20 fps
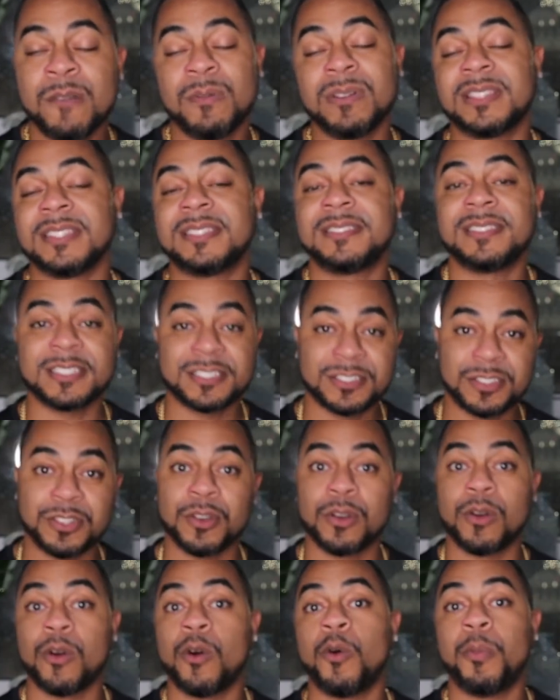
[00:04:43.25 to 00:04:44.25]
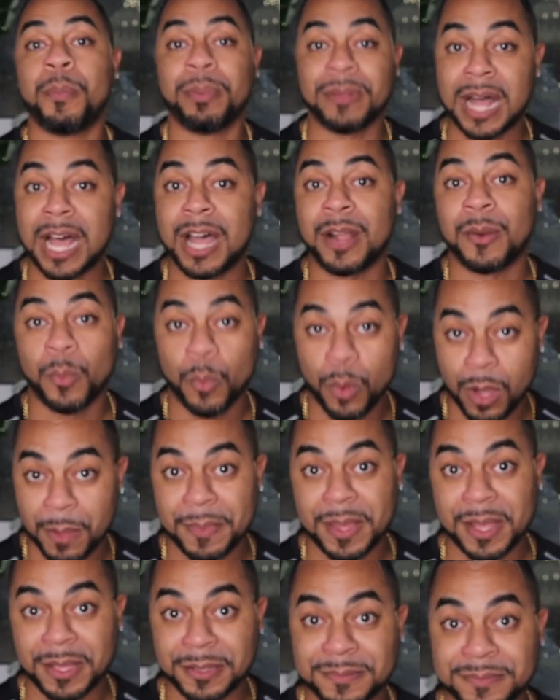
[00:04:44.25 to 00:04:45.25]
with the 60-year-old blonde
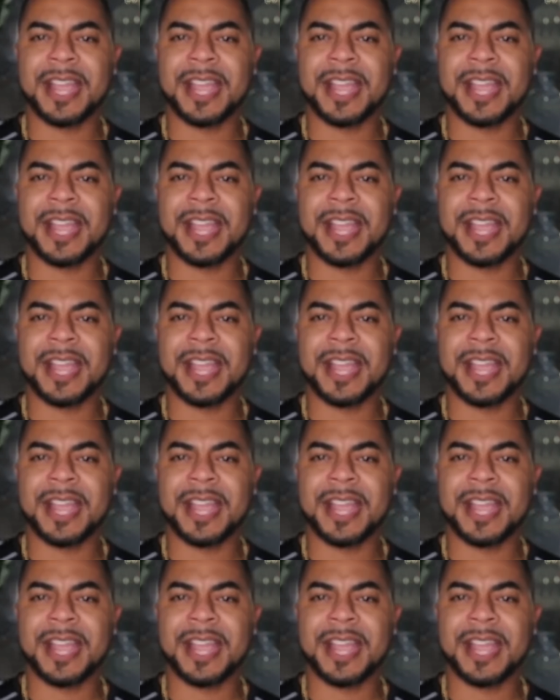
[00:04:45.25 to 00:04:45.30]
woman.